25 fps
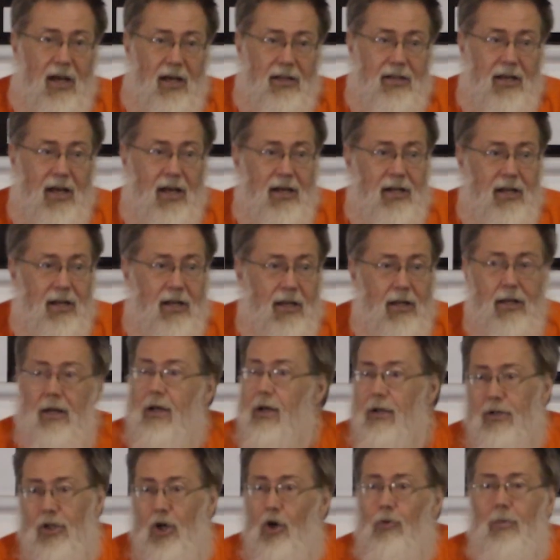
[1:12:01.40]
had any,
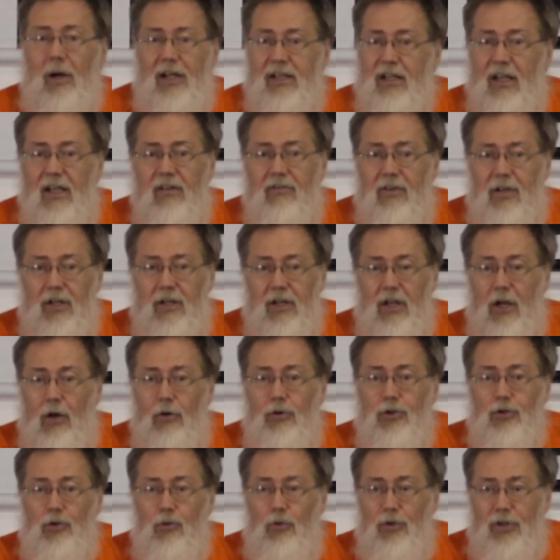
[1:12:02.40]
nobody even
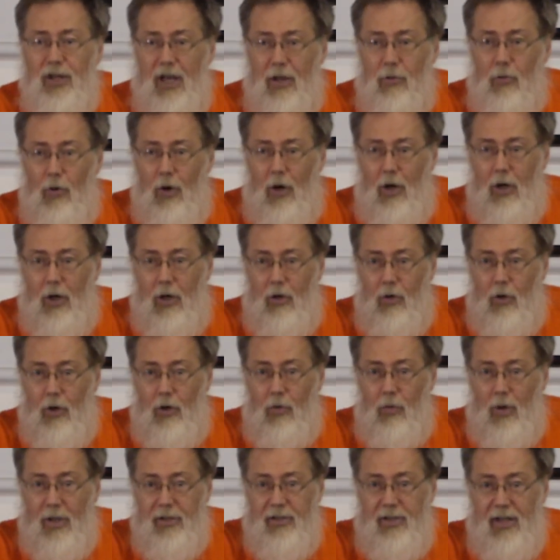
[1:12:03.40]
knows who they were
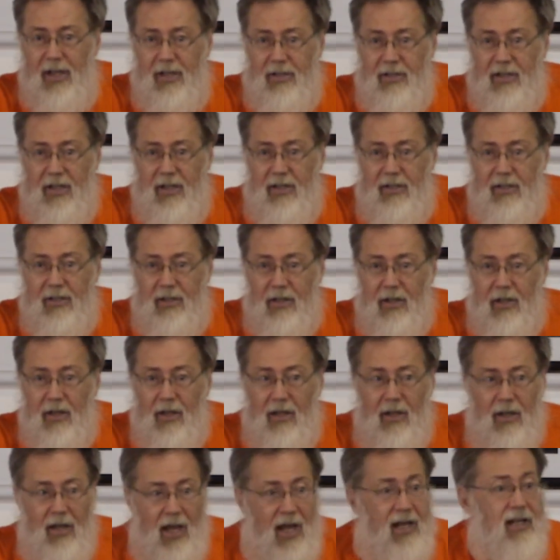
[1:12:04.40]
or what they did.
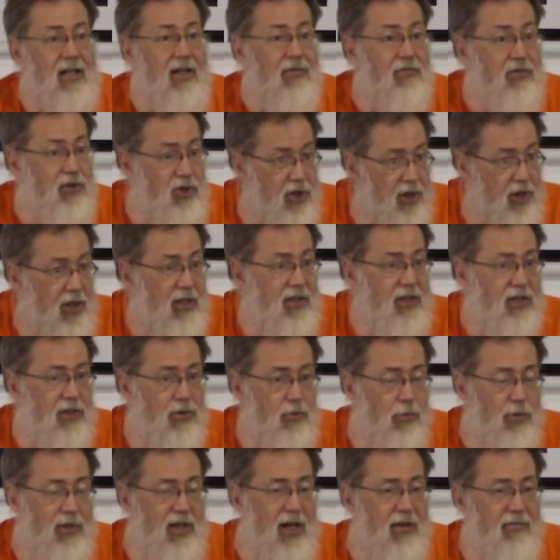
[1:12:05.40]
And if
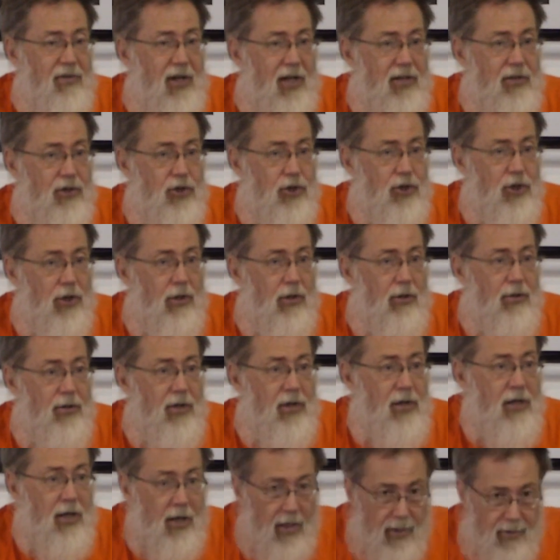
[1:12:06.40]
Jesus would have had
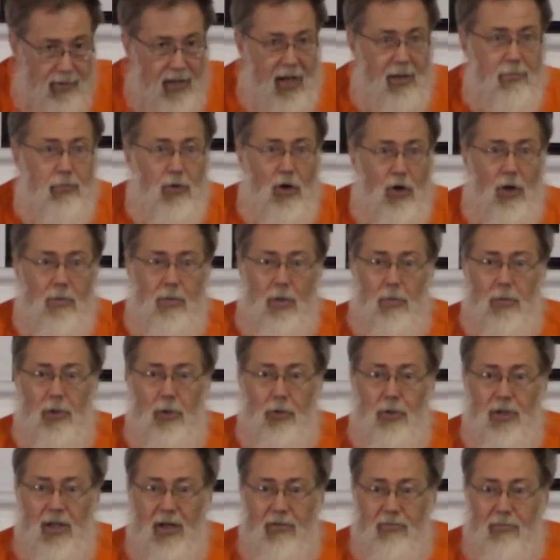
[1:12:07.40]
children, they
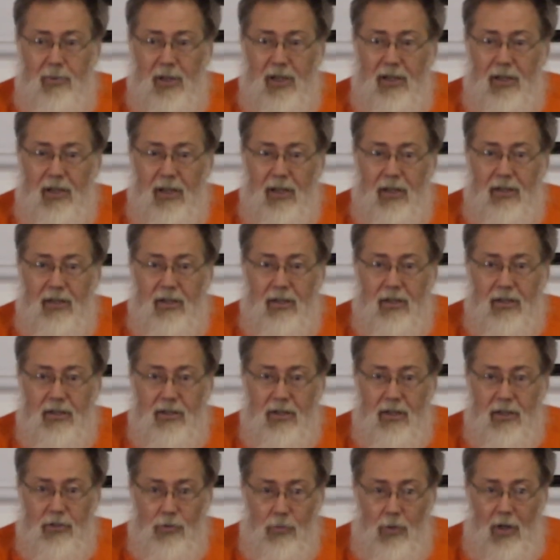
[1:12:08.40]
probably would have been
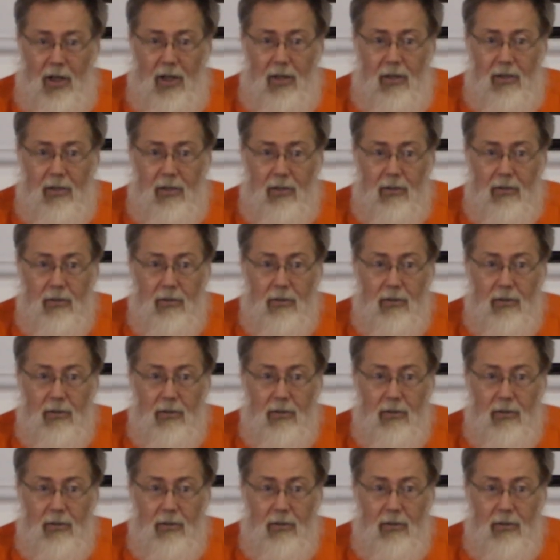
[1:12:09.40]
idiots as well.